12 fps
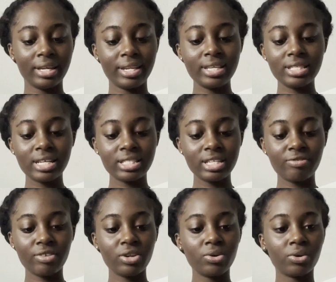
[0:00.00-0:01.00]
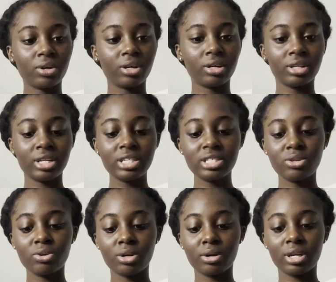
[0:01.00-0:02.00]
This not even look, this
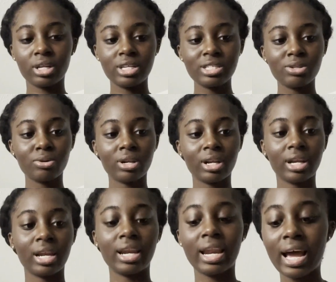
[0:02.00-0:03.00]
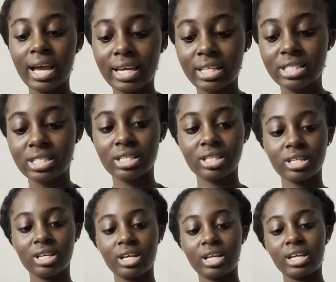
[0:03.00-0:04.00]
look light.
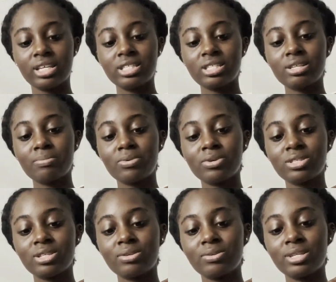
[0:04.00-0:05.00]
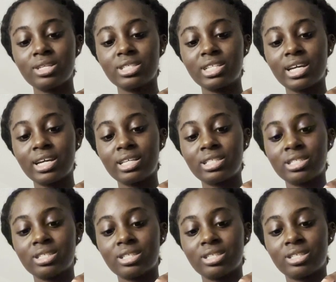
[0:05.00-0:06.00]
Is it supposed to look this light?
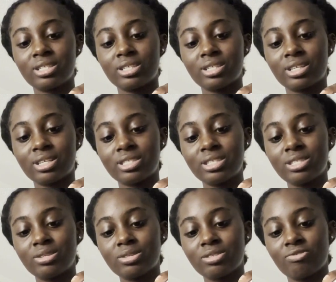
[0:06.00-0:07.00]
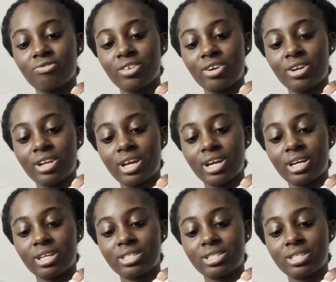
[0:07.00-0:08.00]
Because this looks very
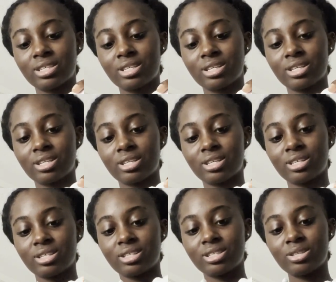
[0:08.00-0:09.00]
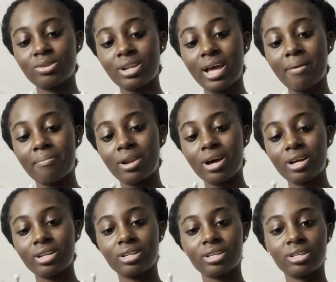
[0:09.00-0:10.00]
light. It looks like
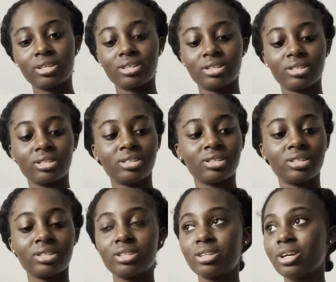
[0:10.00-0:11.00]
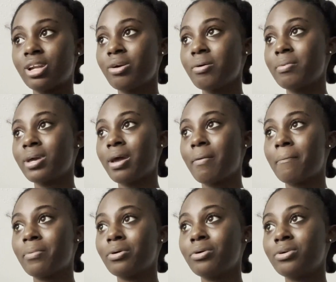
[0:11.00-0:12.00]
blonde. And I'm gonna get
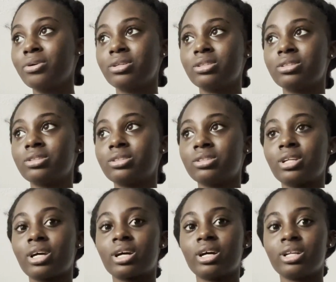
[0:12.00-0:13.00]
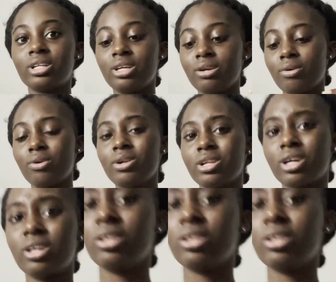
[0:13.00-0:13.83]
brown, like a deep, hold on.